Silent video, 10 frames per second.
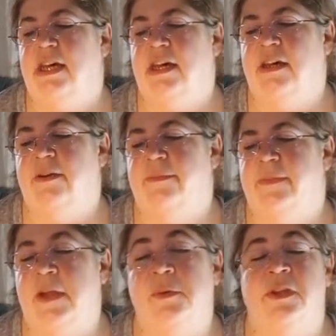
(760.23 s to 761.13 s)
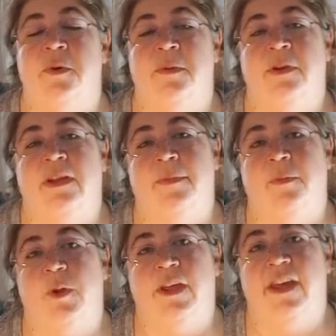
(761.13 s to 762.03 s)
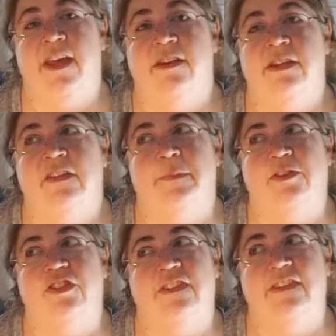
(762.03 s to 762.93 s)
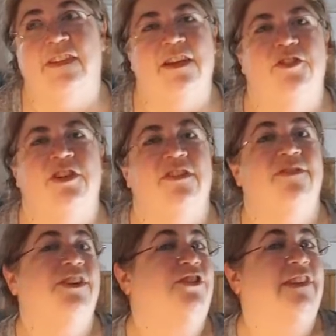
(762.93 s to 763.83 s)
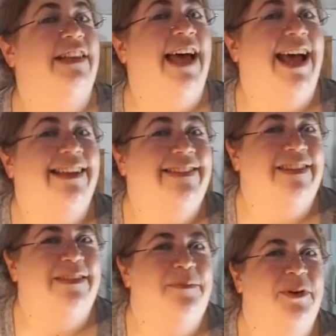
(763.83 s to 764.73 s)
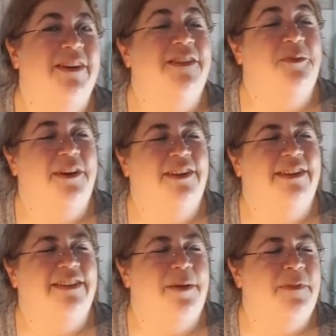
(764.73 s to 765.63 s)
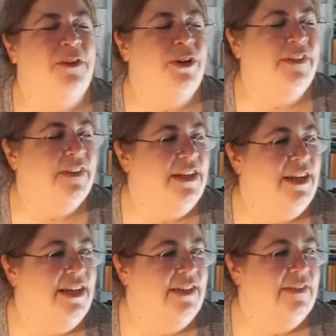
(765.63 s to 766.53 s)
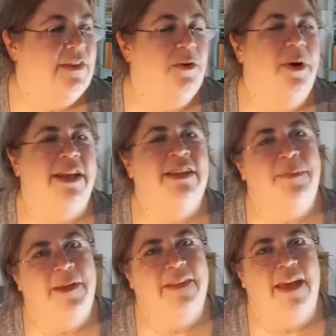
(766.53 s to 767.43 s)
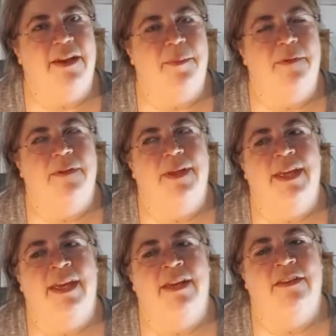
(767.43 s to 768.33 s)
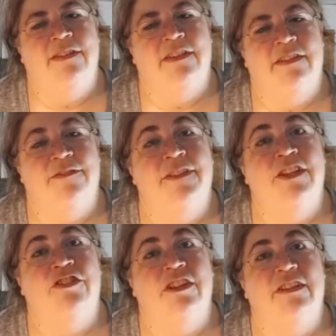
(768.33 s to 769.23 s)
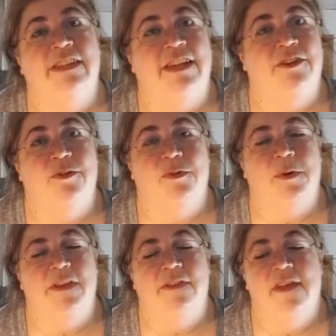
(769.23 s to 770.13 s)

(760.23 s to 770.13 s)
I really want to pick up a book again, especially since I never did finish the last book in the Wrinkle in Time series. So I need to pick that up and finish it, get it over with,